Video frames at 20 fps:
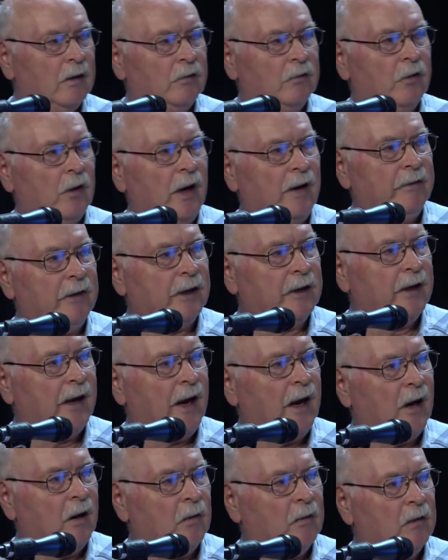driving
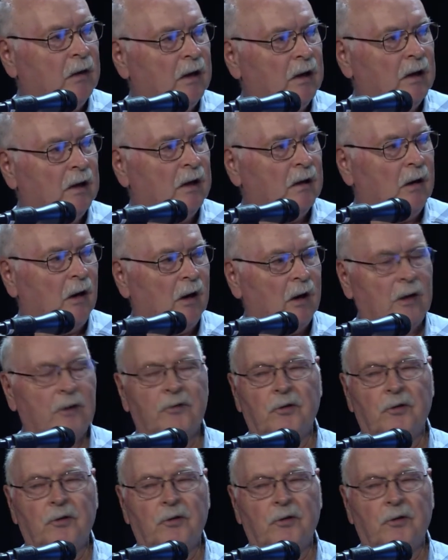down our